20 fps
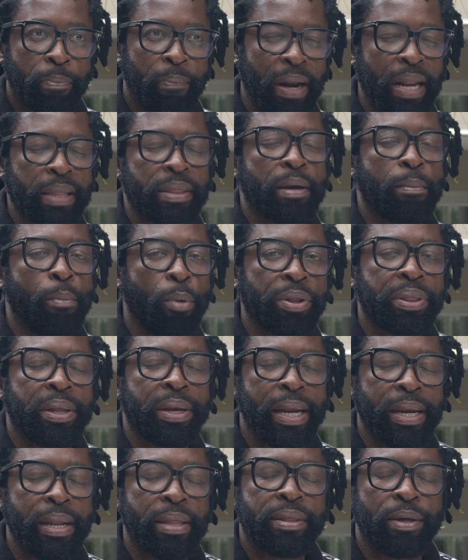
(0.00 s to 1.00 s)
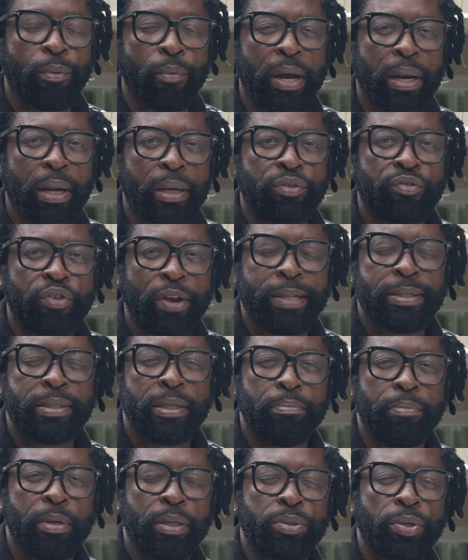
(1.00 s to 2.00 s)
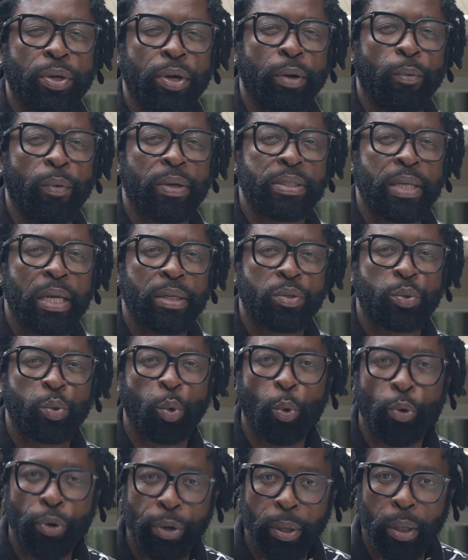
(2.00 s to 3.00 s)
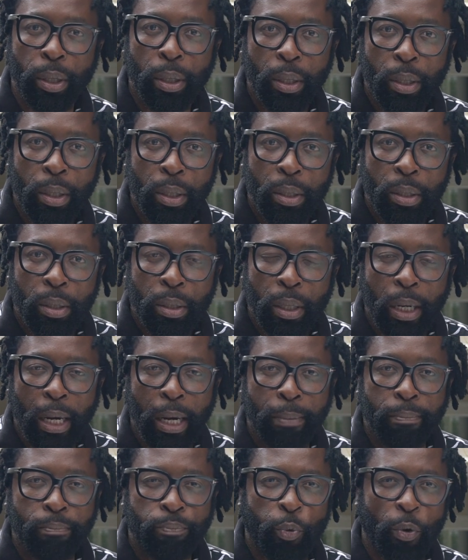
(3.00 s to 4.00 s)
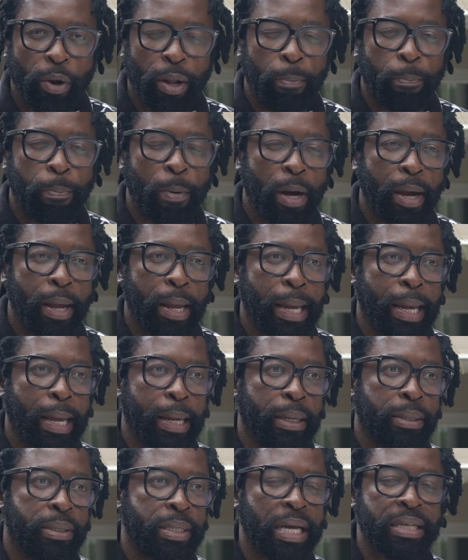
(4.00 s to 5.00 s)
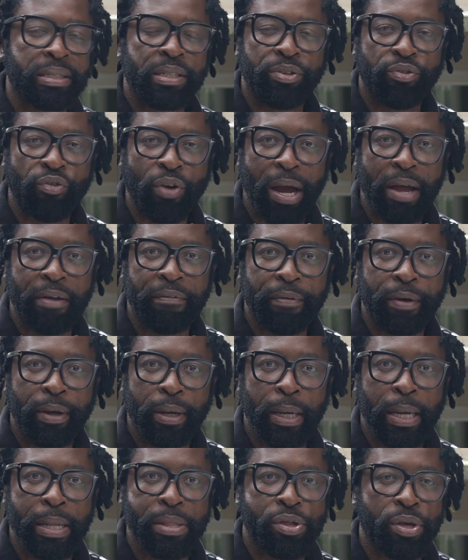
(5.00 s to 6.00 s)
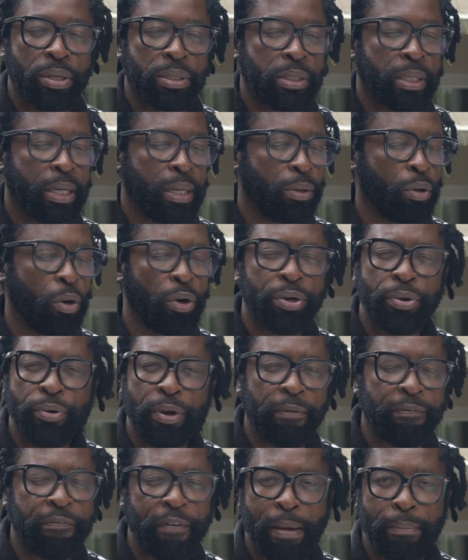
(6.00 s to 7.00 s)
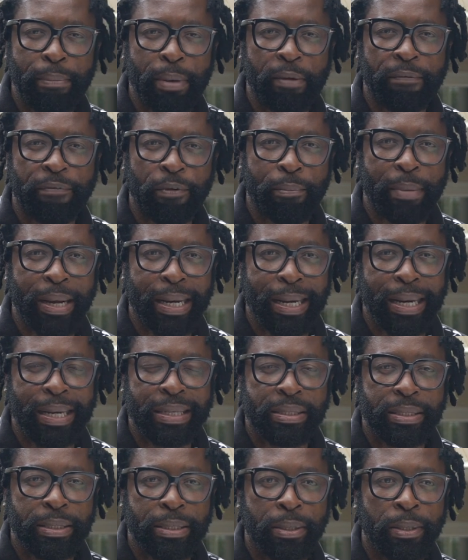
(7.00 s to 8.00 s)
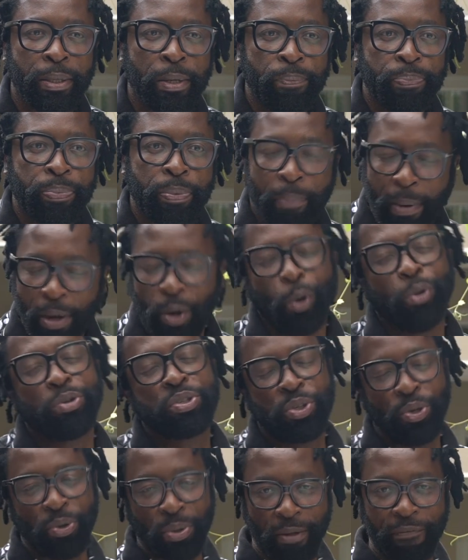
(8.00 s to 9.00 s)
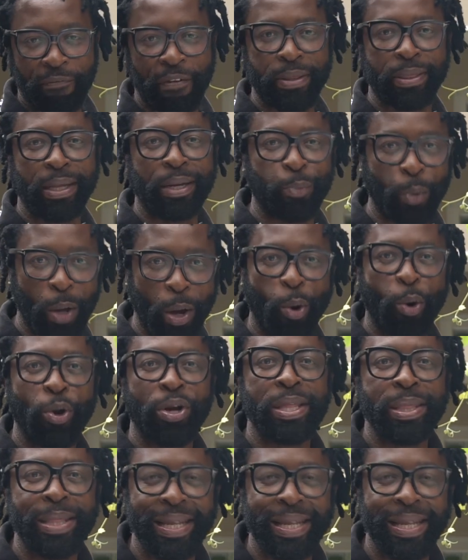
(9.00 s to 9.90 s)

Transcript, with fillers: But I think more than anything, what attracted me to her was her story, um, brought up by a taxi driver and just an ordinary family from Ekasi. But also the fact that we are all